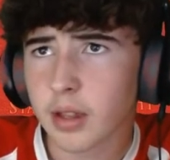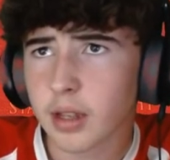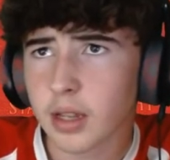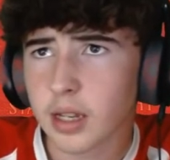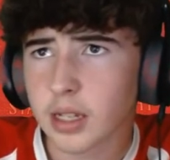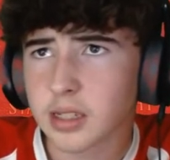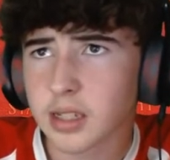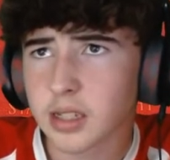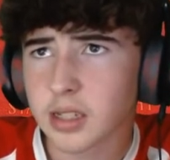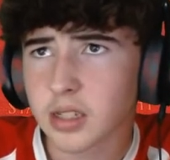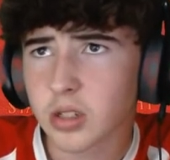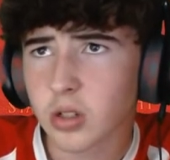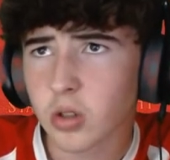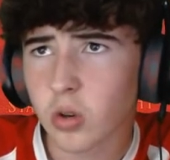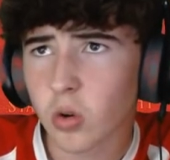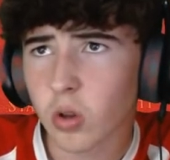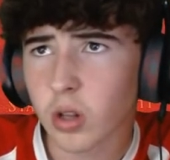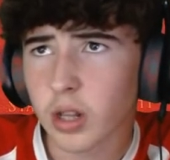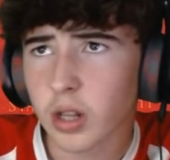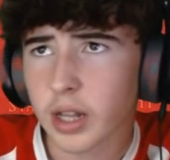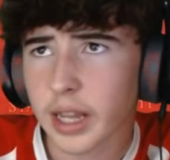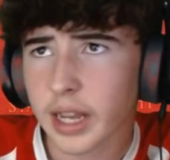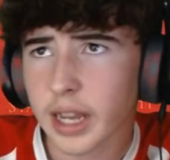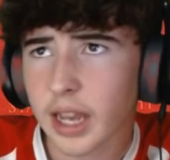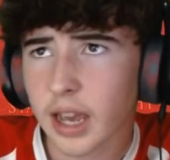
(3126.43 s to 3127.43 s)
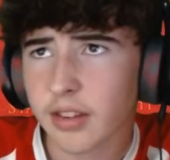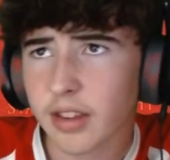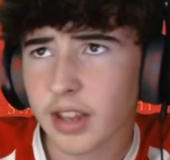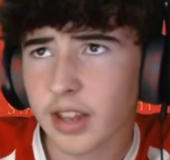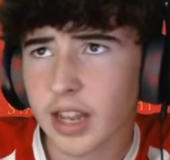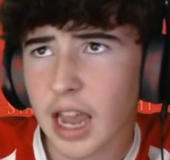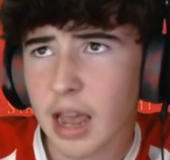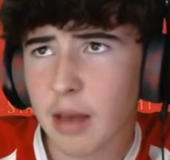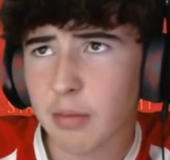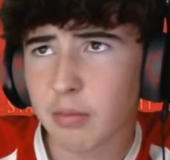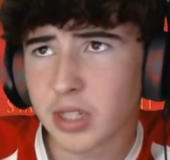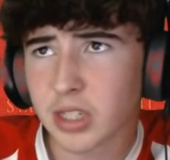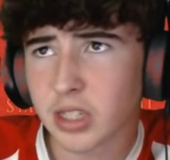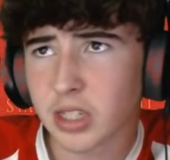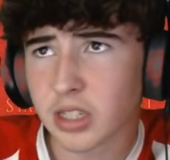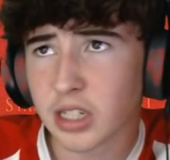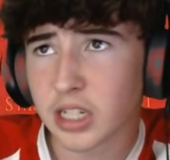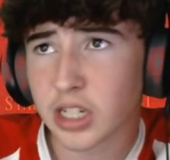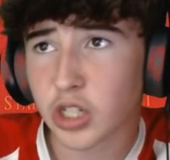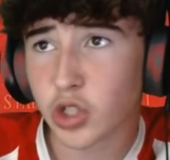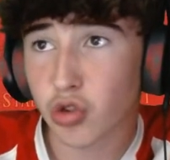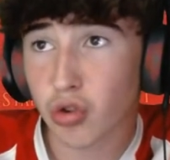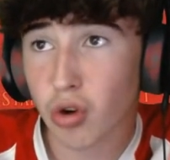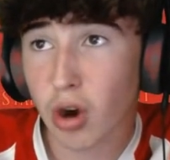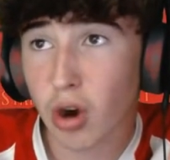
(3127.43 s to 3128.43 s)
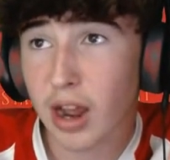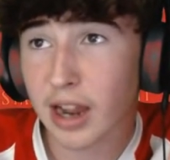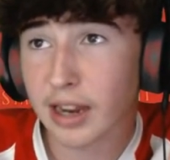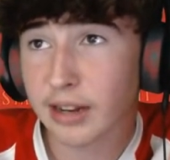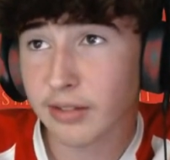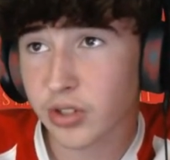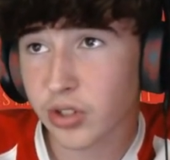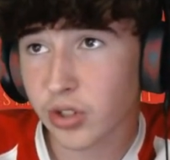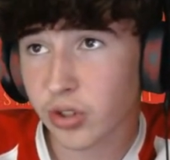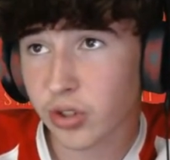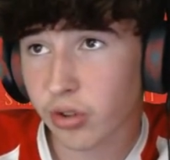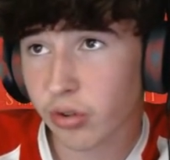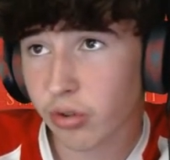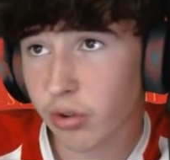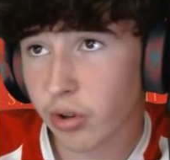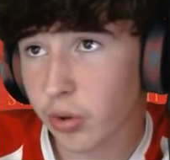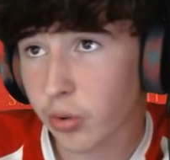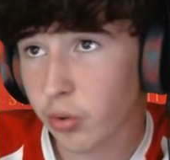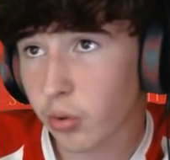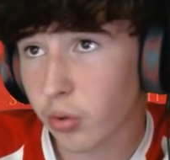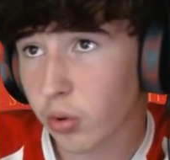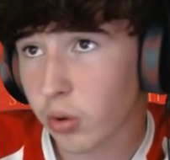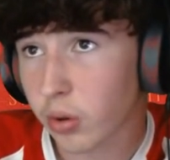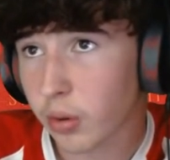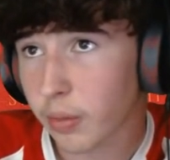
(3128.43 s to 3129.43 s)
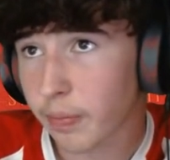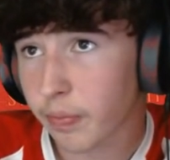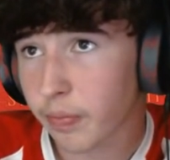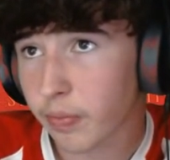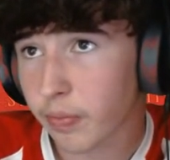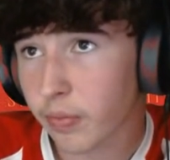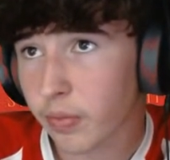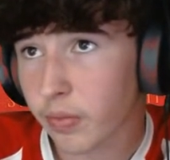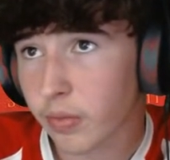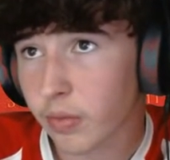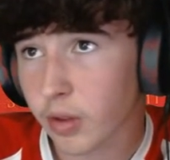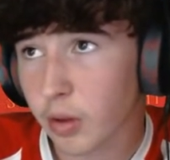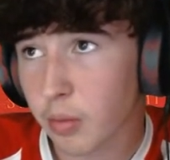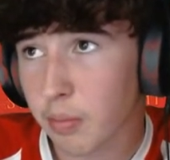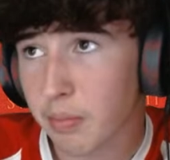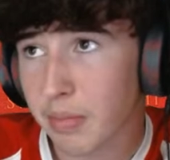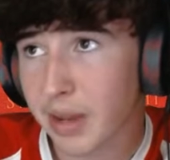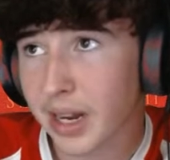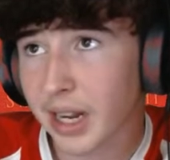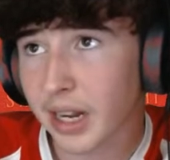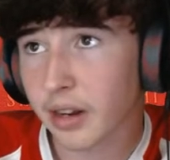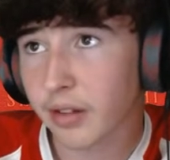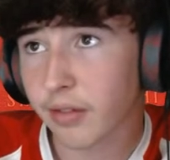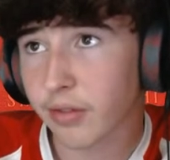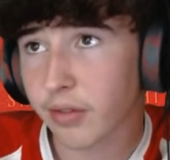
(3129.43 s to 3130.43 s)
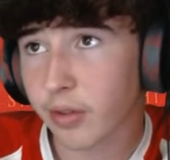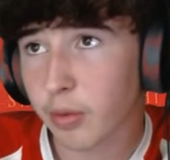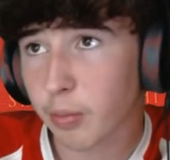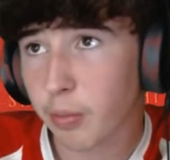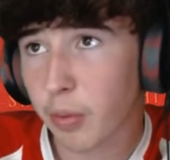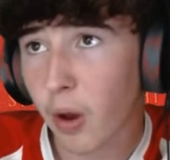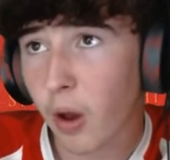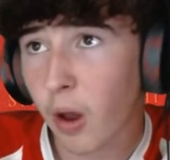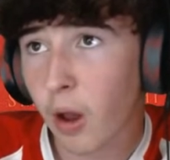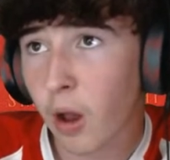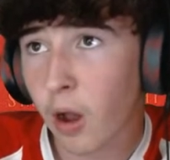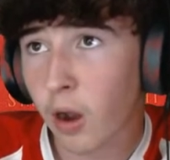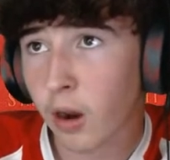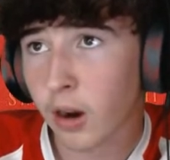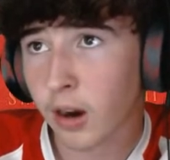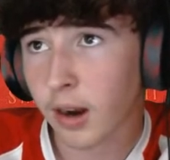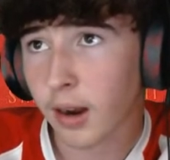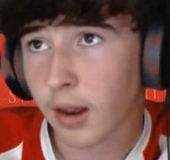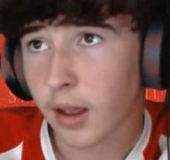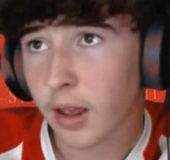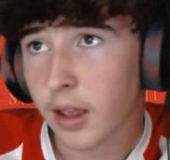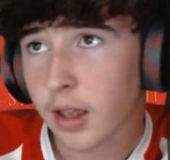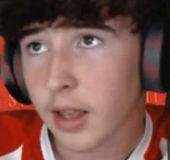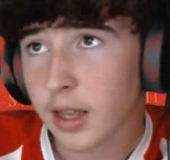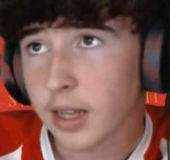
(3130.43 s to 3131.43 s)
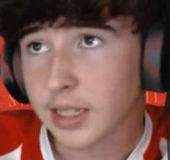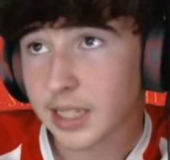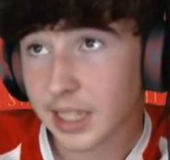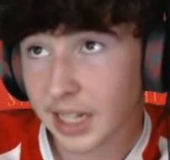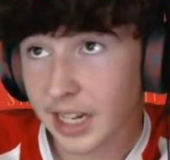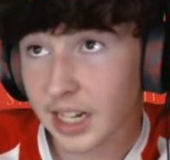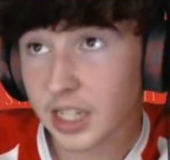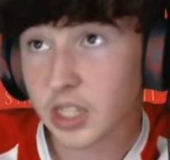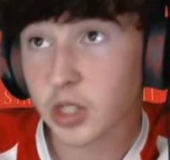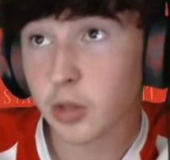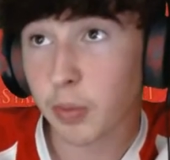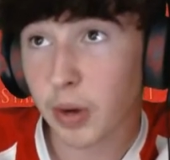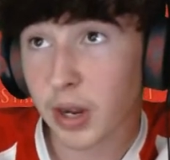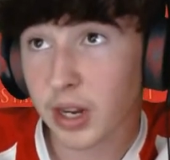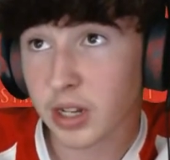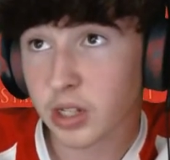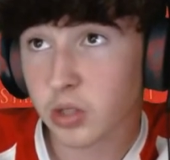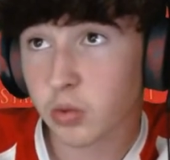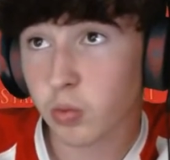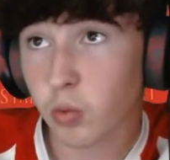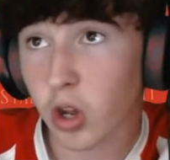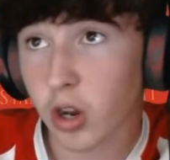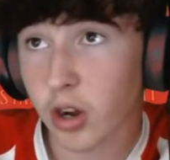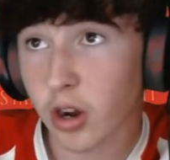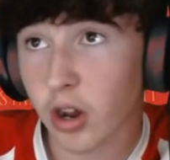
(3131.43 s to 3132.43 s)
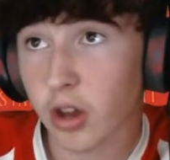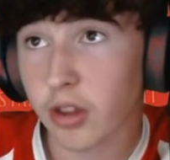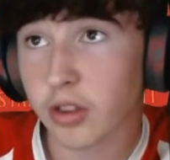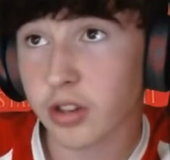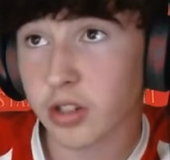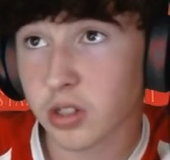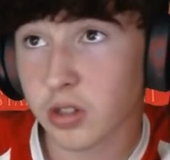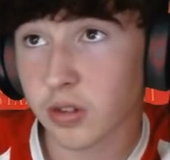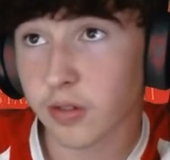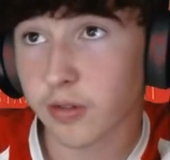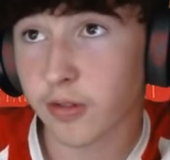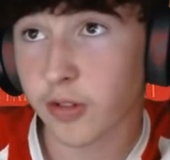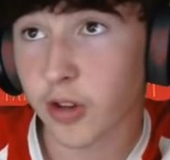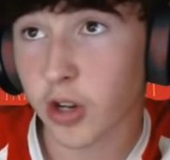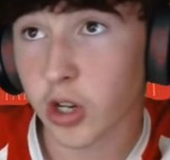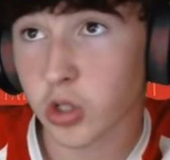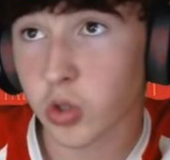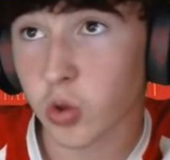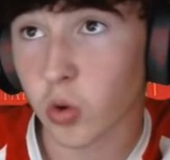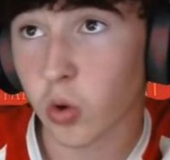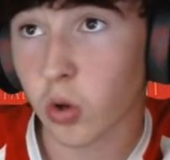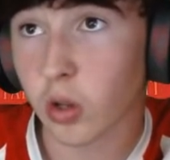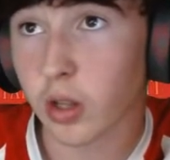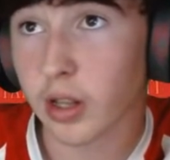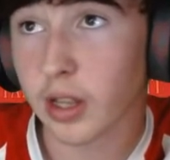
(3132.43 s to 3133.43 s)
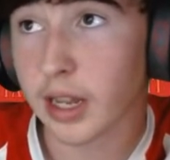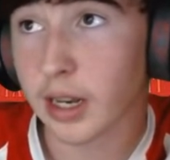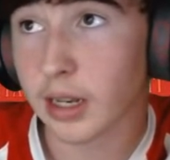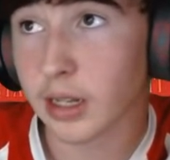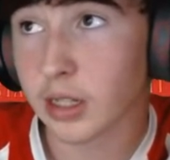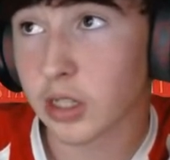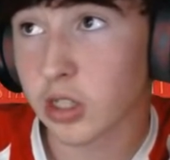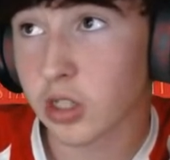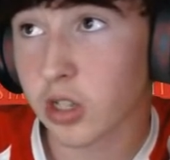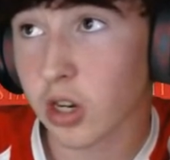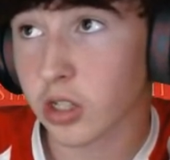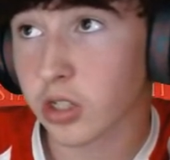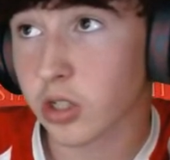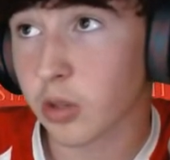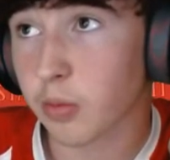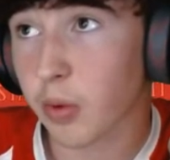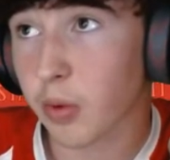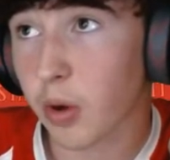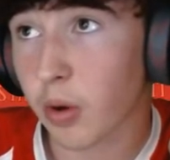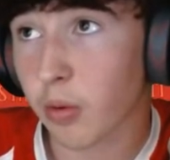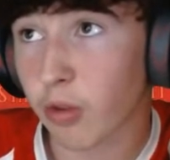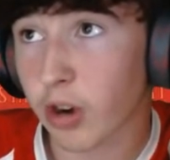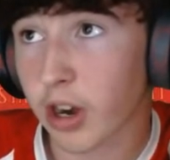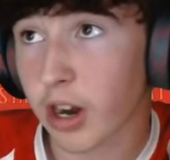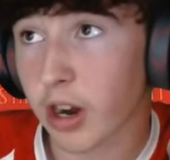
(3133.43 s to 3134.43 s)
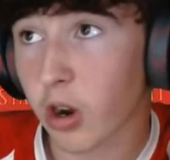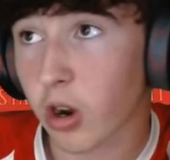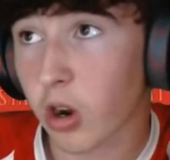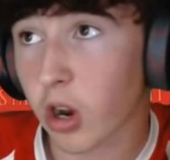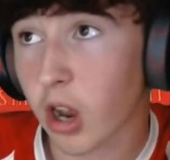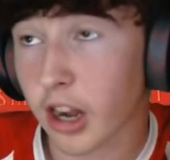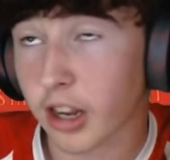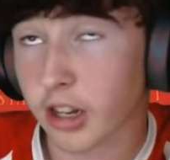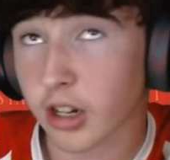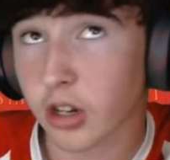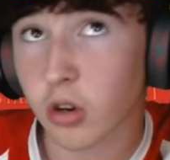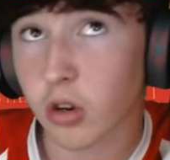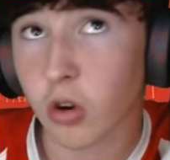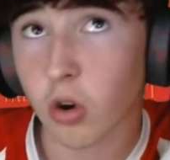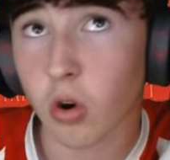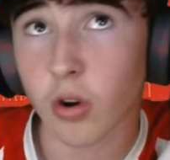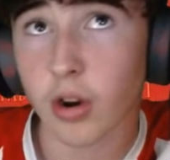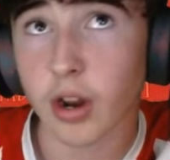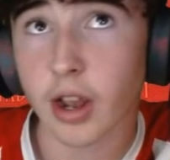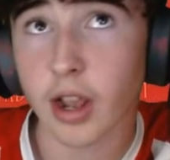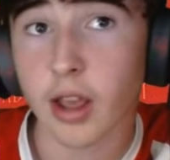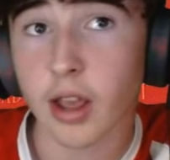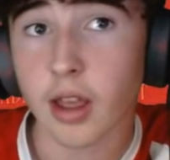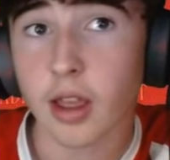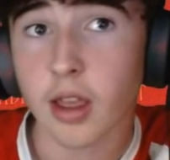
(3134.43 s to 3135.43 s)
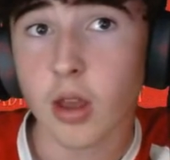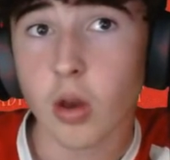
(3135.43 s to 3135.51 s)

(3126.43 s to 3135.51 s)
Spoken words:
Is this the goal here? I think Embleton, he drives through the middle of the park, takes it past one. Oh, this is the first goal, and slots it bottom right hand corner.